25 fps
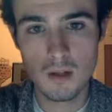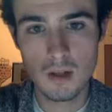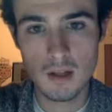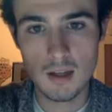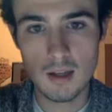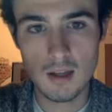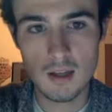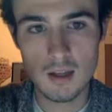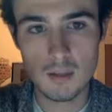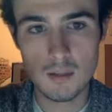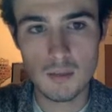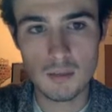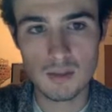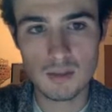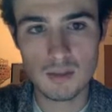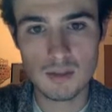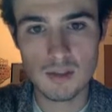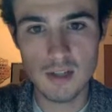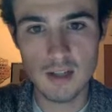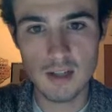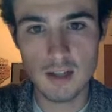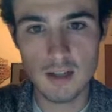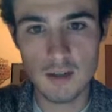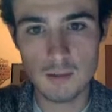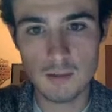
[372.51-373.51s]
and he brings his
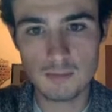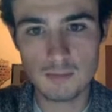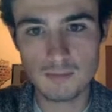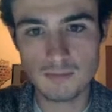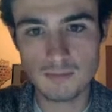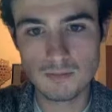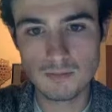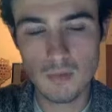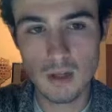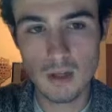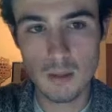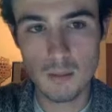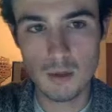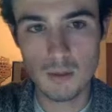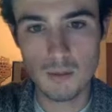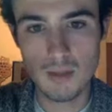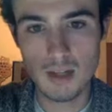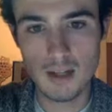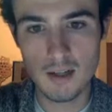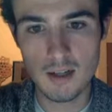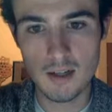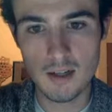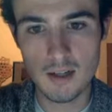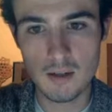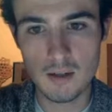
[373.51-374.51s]
knight out. I bring
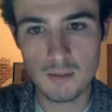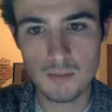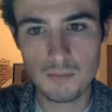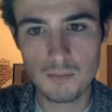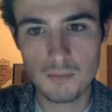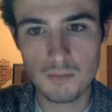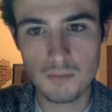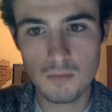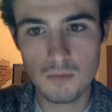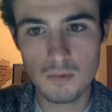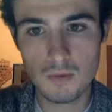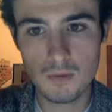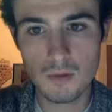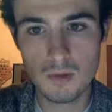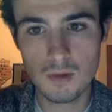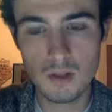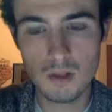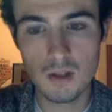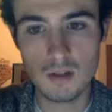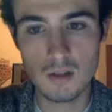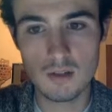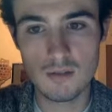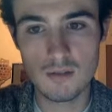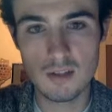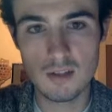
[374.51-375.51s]
my knight out.
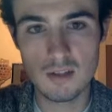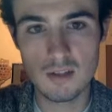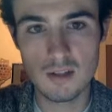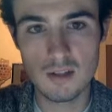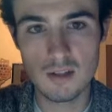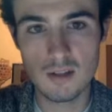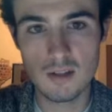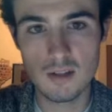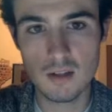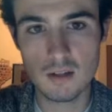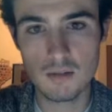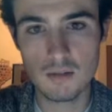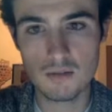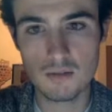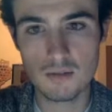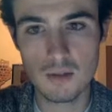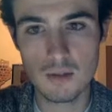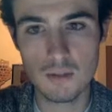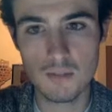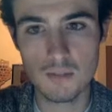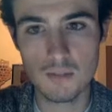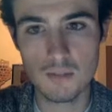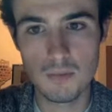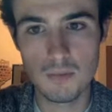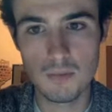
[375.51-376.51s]
He defends anything
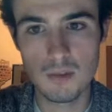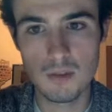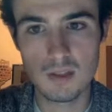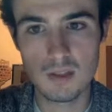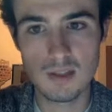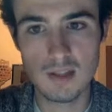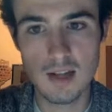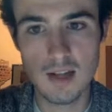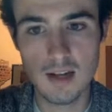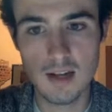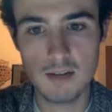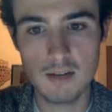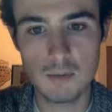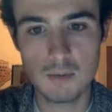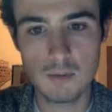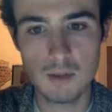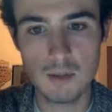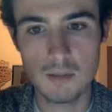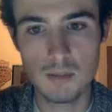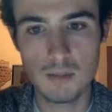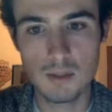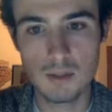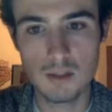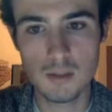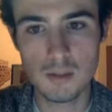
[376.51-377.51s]
from this side with my
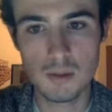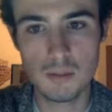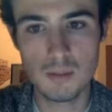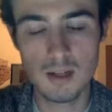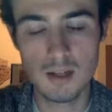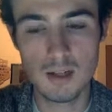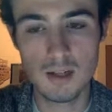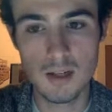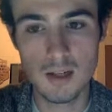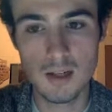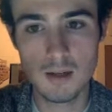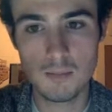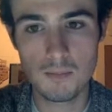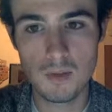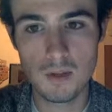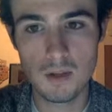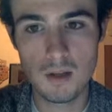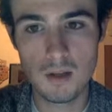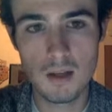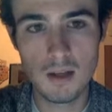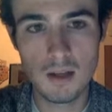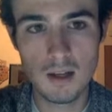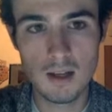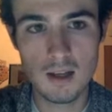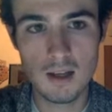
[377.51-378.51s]
bishop and my knight,
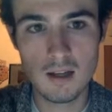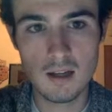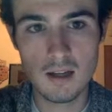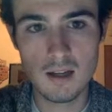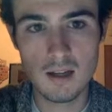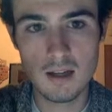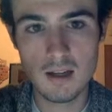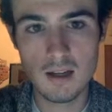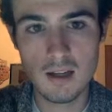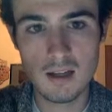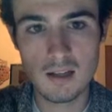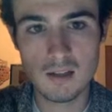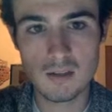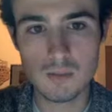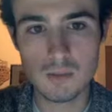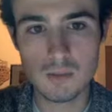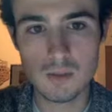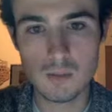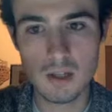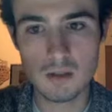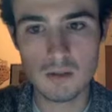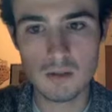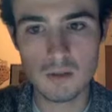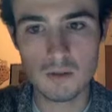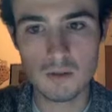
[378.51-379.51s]
and I gain some
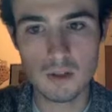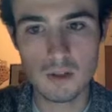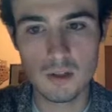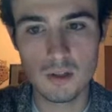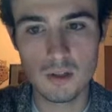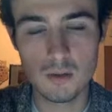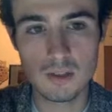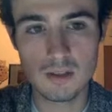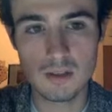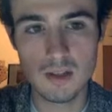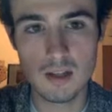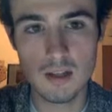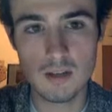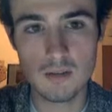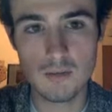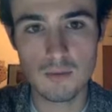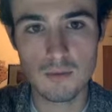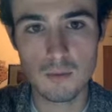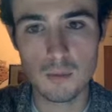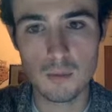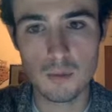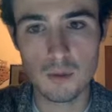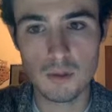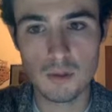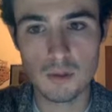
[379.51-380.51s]
space over here with this
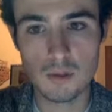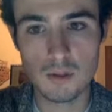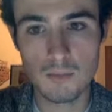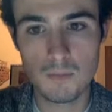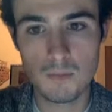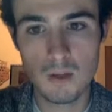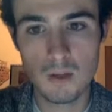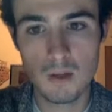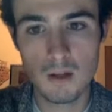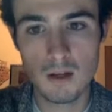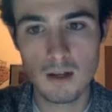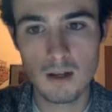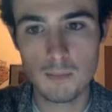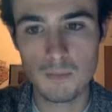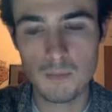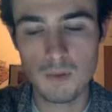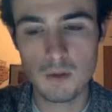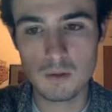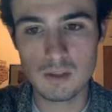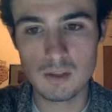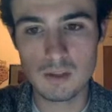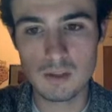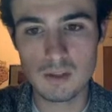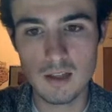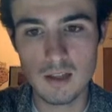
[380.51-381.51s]
a4 push.
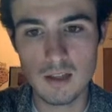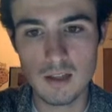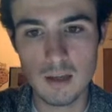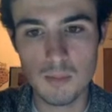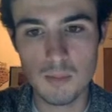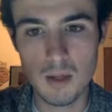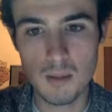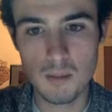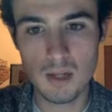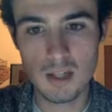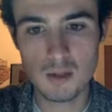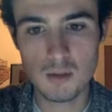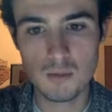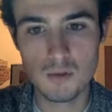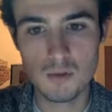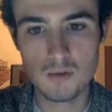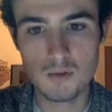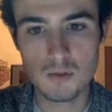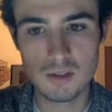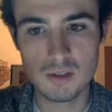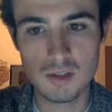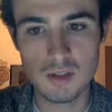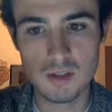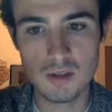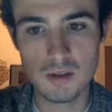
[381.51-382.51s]
It was saying that my best move
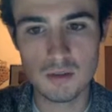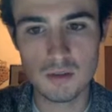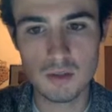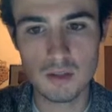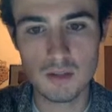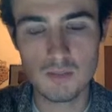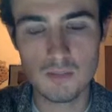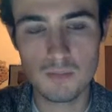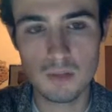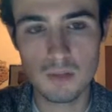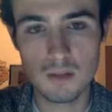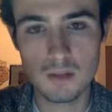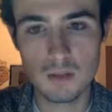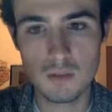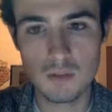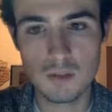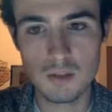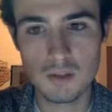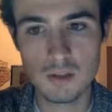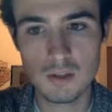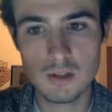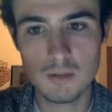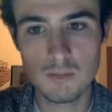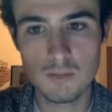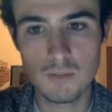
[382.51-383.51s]
was d3 in this
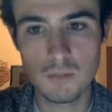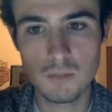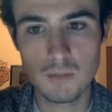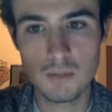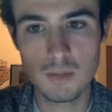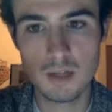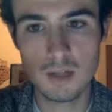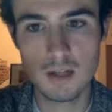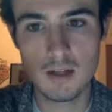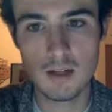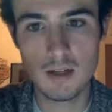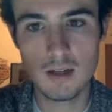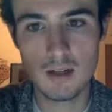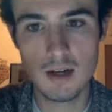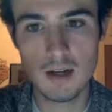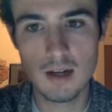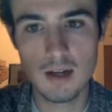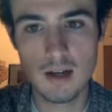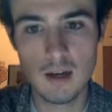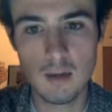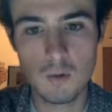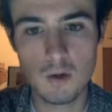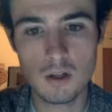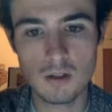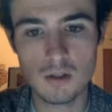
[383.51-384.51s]
position, but
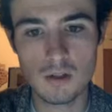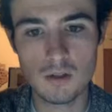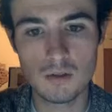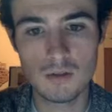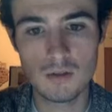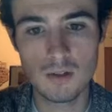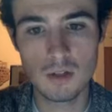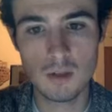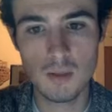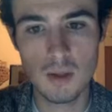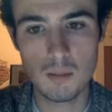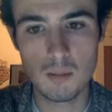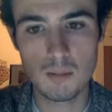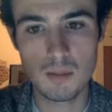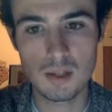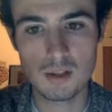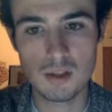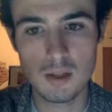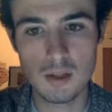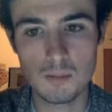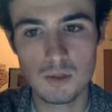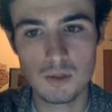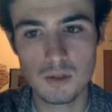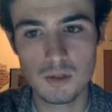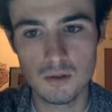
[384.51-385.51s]
I want to develop my
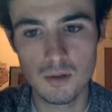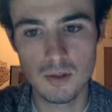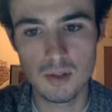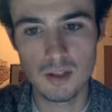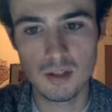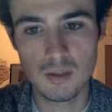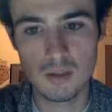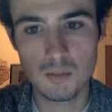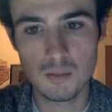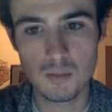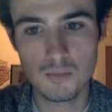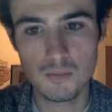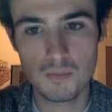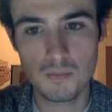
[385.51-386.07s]
bishop to this